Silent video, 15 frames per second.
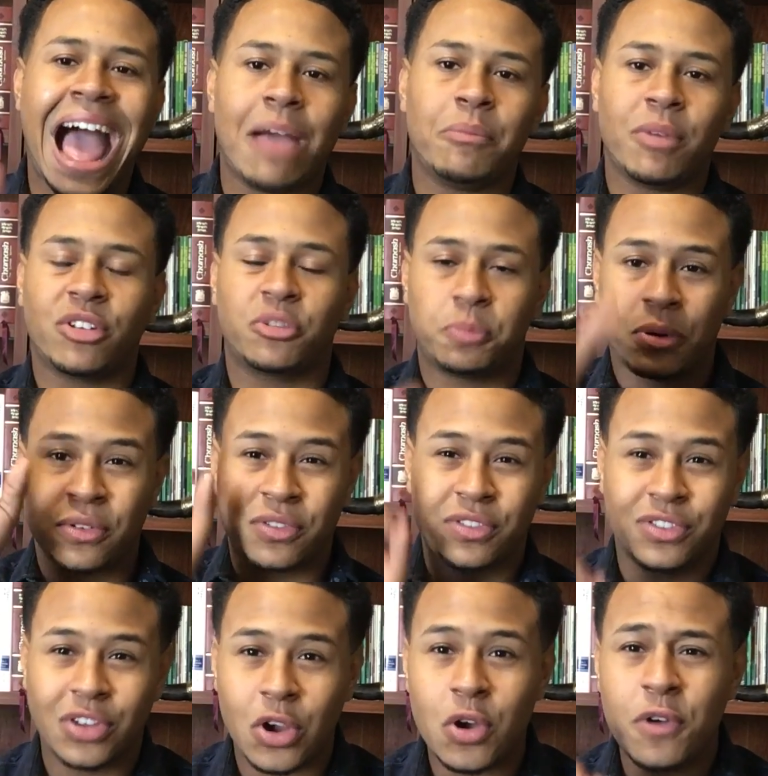I must
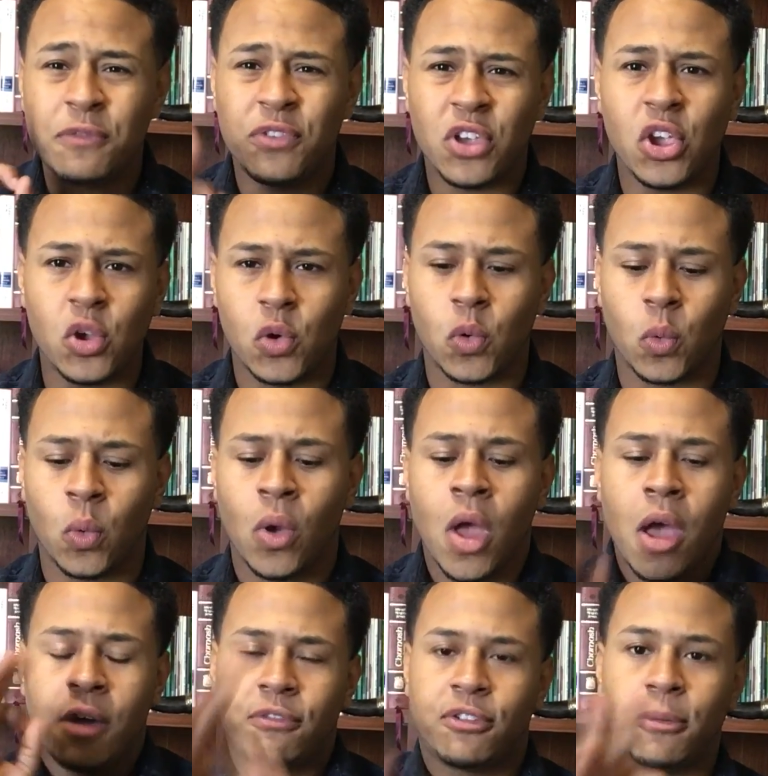preserve you
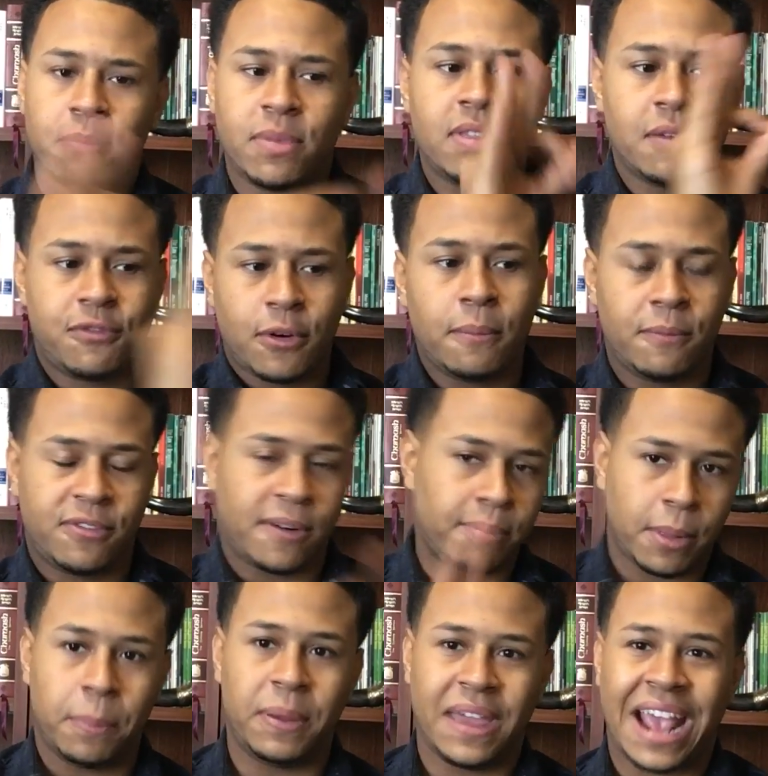from
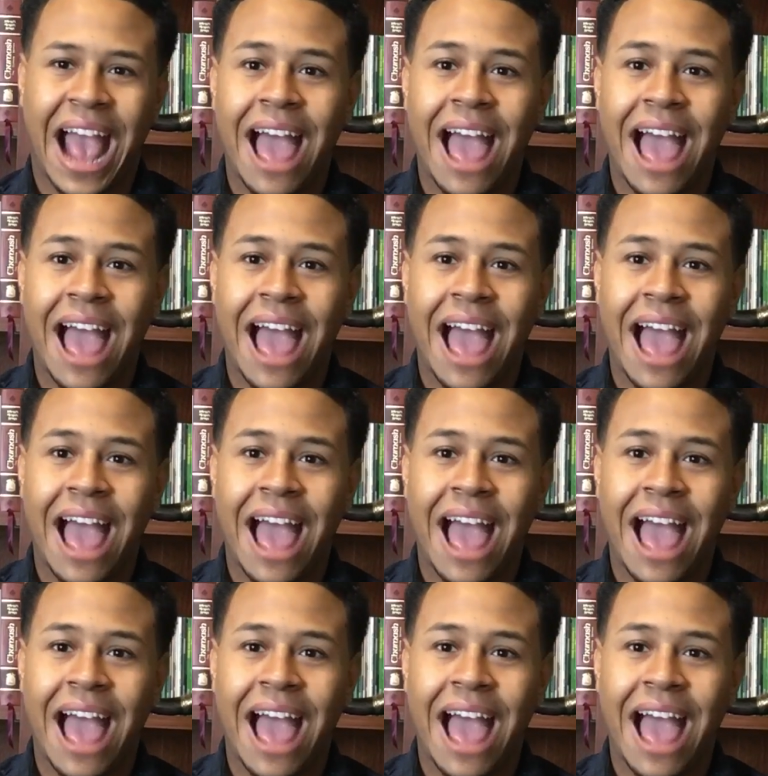the pig.